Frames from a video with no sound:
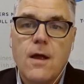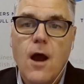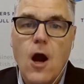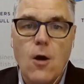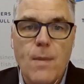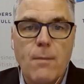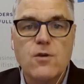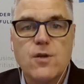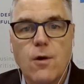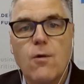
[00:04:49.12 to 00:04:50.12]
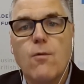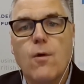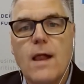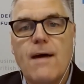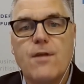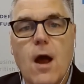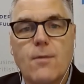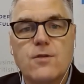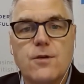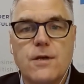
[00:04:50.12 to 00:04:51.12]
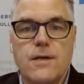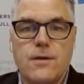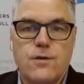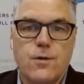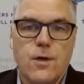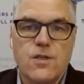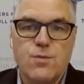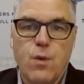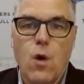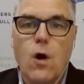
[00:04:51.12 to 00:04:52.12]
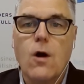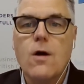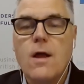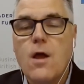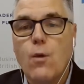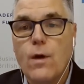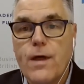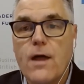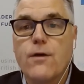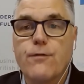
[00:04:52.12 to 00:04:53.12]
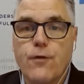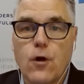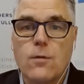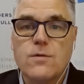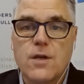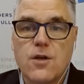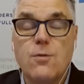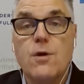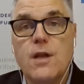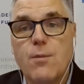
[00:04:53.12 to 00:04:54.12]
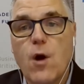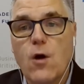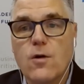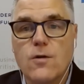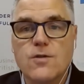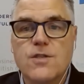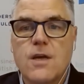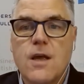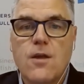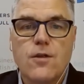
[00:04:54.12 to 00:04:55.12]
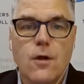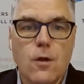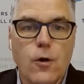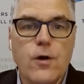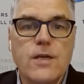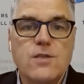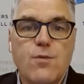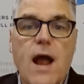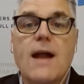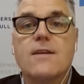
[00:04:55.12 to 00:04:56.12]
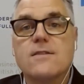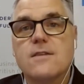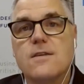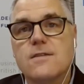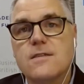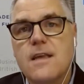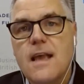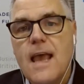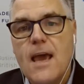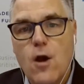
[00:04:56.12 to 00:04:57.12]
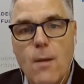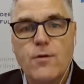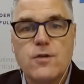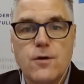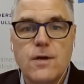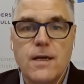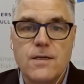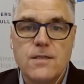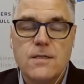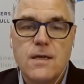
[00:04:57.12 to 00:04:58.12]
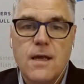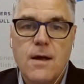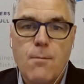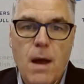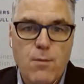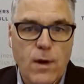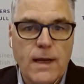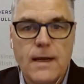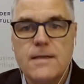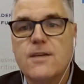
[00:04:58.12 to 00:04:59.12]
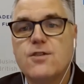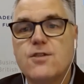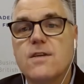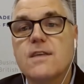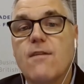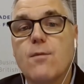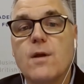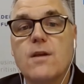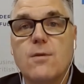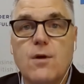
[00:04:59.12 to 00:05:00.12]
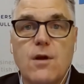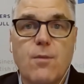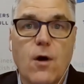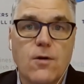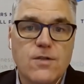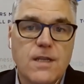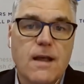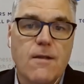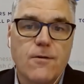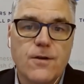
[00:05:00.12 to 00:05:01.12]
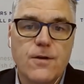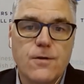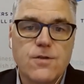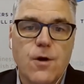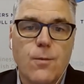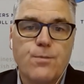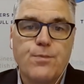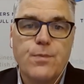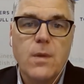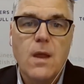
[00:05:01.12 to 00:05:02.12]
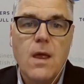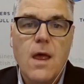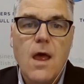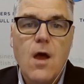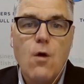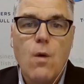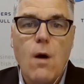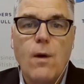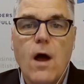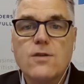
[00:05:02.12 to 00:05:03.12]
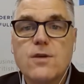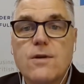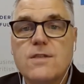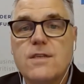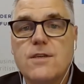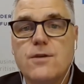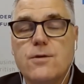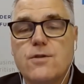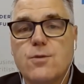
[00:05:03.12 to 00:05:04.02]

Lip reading: Our members will have the opportunity to explore with other firms and community partners the learnings, practices, and opportunities by bringing Indigenous government community partners together to do so. While we also continue to